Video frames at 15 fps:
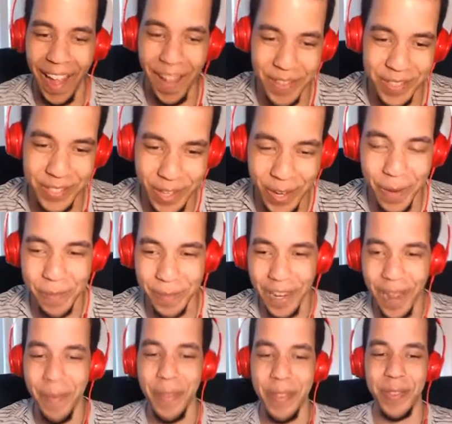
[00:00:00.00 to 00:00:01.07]
Houndoom
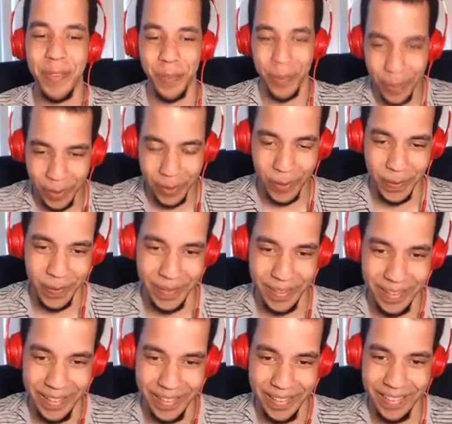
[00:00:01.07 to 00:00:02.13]
coming through.
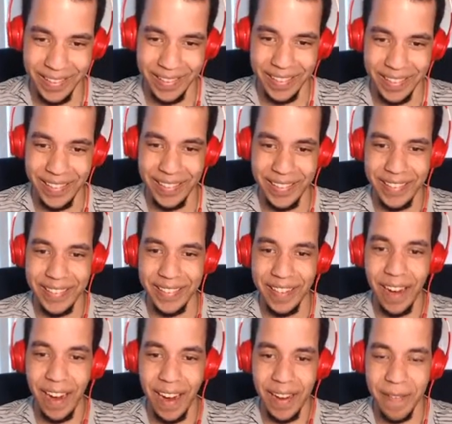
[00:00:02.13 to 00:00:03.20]

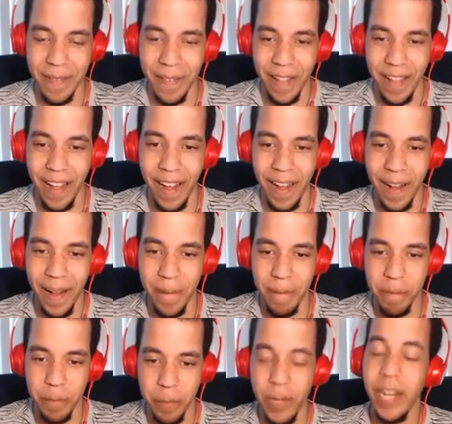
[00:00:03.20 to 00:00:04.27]
All right.
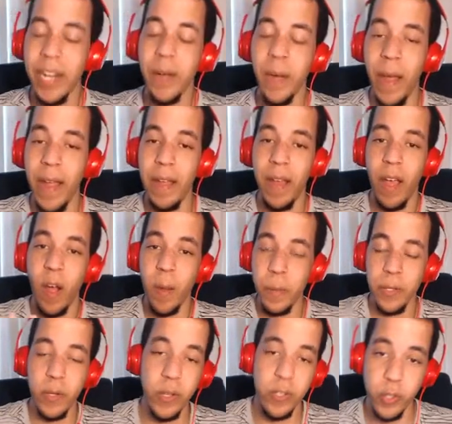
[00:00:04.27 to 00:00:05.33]
Um, but anyway, I
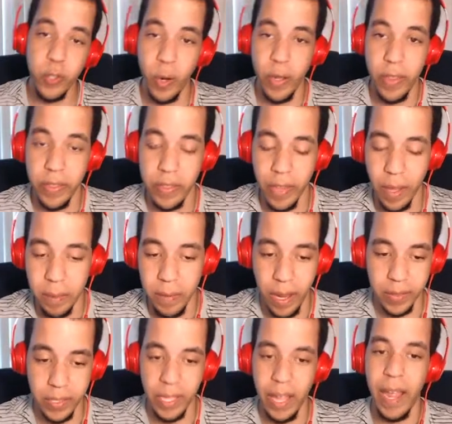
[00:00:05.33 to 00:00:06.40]
hope you do enjoy the
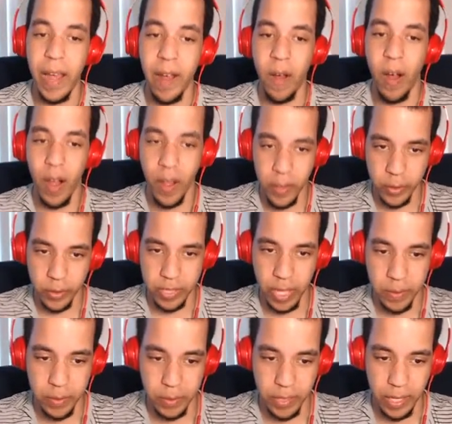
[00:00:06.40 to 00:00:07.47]
thumbnail, the layout, all those
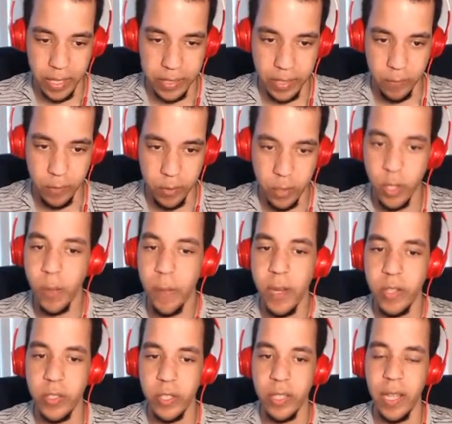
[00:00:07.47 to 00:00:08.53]
types of things. If you do,
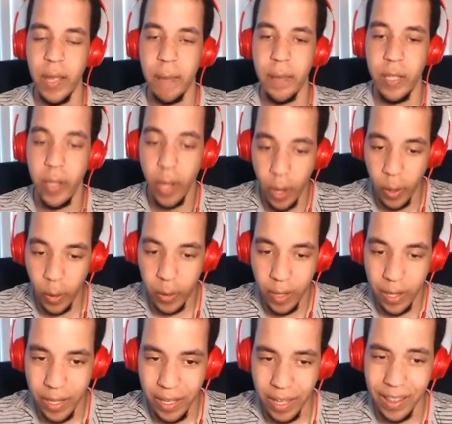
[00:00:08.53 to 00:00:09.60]
make sure you let me know.
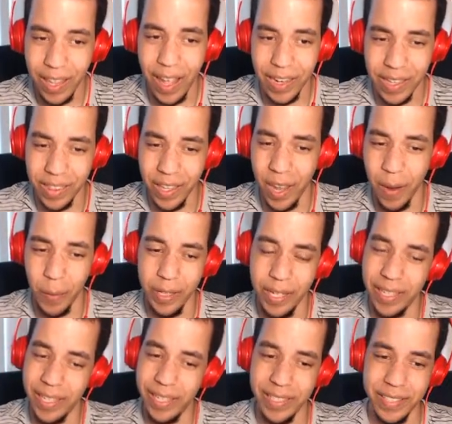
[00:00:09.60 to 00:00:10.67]
A lot of thought
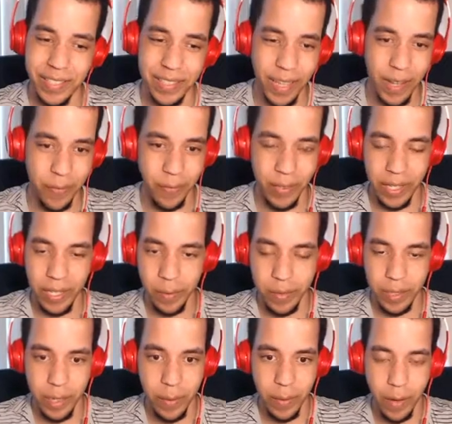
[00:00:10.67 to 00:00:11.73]
went into this stuff, and it
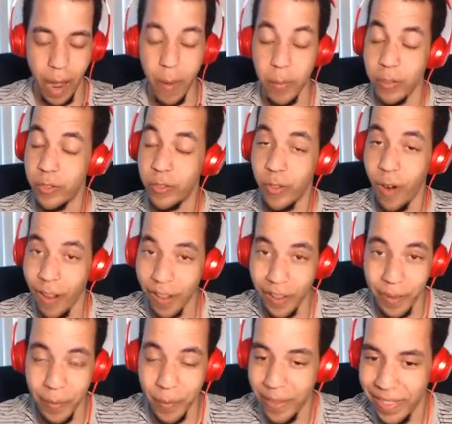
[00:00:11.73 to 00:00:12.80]
was, it was I was
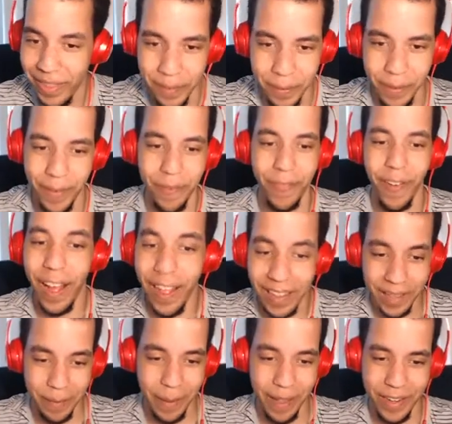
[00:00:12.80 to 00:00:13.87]
struggling with it, but
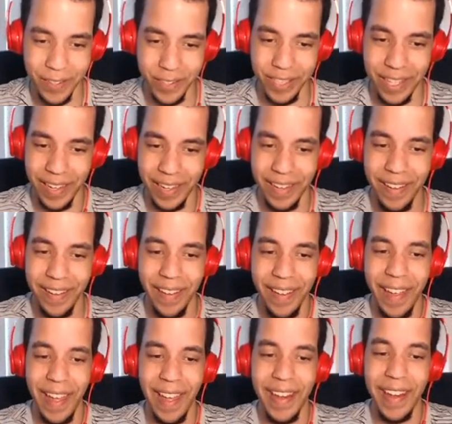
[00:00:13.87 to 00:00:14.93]
finally managed to get it.
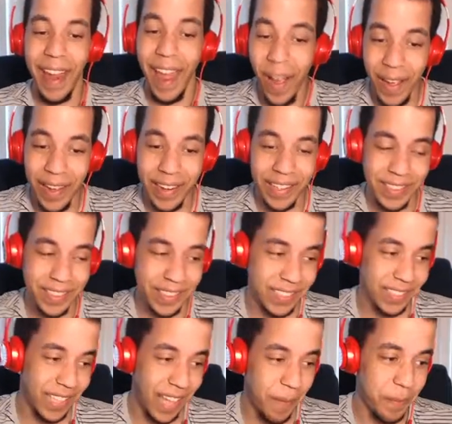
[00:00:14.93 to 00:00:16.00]
Now I can
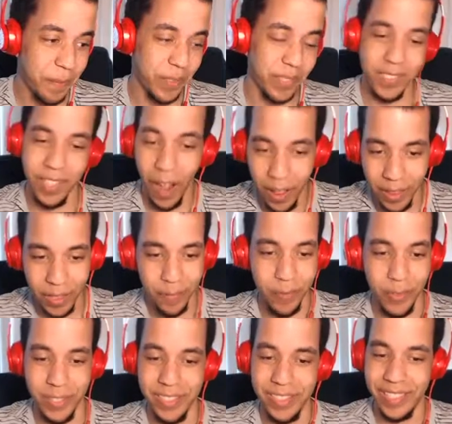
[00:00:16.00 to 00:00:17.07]
stop stalling
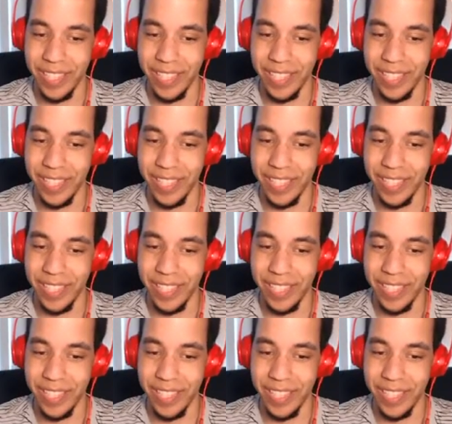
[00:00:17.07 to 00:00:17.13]
for